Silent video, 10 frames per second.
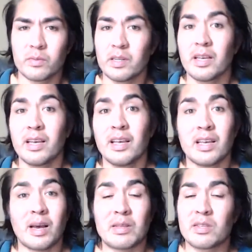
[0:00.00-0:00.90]
But
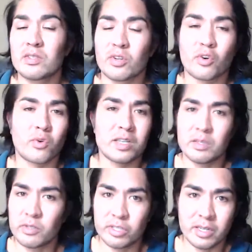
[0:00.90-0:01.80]
I mean, these are
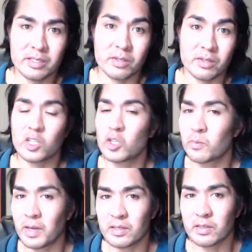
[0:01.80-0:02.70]
crazy machines. They're
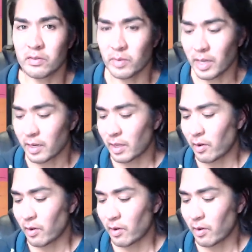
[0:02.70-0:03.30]
expensive, man.